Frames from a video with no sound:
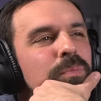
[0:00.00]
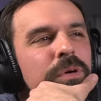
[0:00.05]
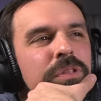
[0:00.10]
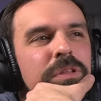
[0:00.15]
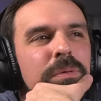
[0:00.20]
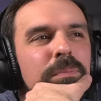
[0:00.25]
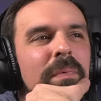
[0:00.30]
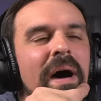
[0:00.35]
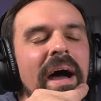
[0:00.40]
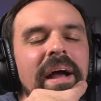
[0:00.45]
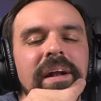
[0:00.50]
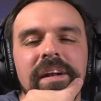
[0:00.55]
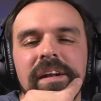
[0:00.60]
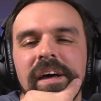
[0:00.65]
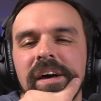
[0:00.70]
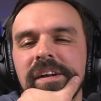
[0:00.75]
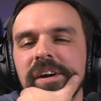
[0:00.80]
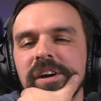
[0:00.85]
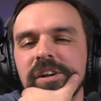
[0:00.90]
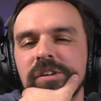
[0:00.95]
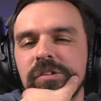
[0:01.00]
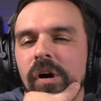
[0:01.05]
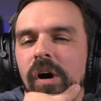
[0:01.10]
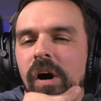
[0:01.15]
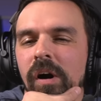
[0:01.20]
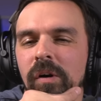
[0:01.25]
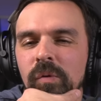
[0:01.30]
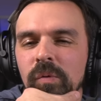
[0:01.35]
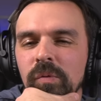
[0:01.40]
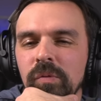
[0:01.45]
put the magnetic
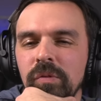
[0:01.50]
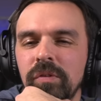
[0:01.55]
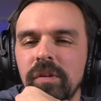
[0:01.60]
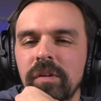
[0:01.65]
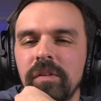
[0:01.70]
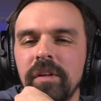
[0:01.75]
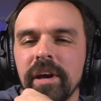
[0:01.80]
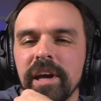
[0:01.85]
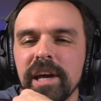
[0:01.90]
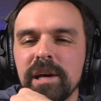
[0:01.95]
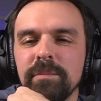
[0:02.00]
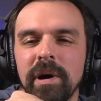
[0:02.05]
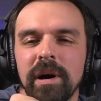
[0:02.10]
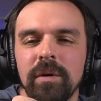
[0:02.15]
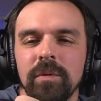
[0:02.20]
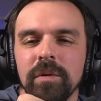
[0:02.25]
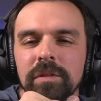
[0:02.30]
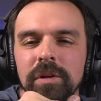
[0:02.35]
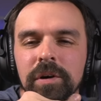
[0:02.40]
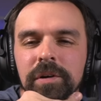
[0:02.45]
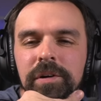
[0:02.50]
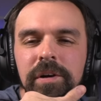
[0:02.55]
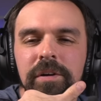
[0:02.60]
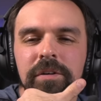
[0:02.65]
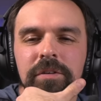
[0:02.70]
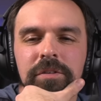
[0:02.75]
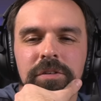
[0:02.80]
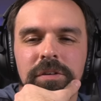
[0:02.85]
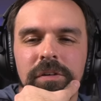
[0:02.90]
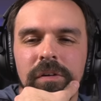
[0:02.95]
toggles that they came out with on yours?